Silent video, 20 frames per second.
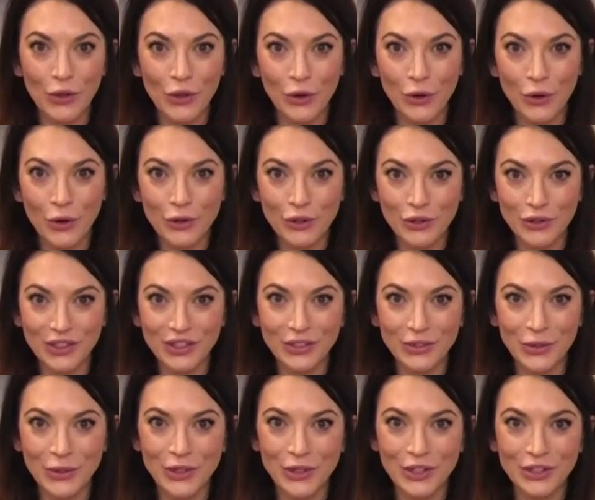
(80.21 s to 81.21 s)
to the grocery
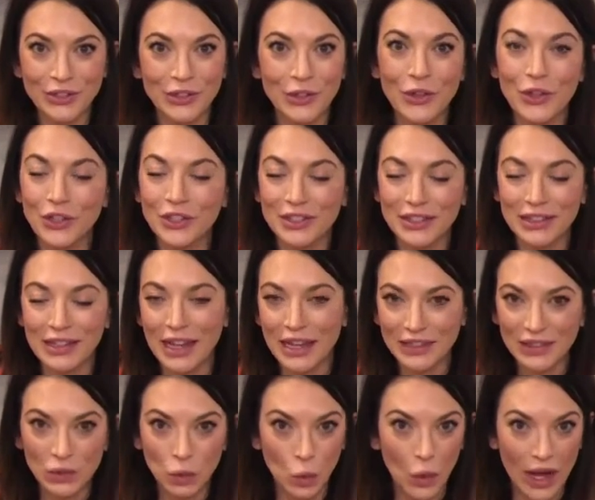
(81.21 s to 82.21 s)
store, so there's
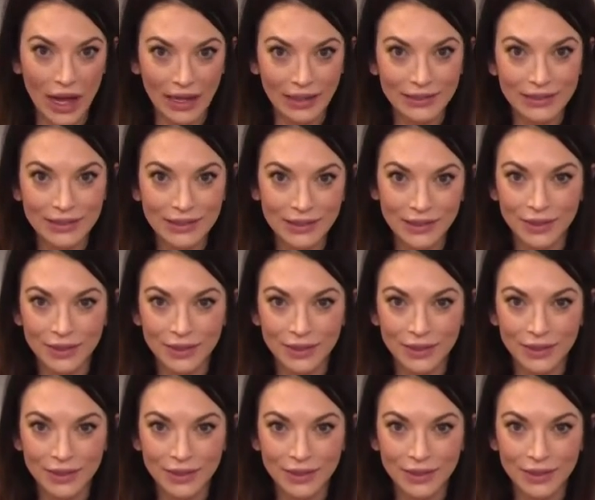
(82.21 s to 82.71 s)
less waste.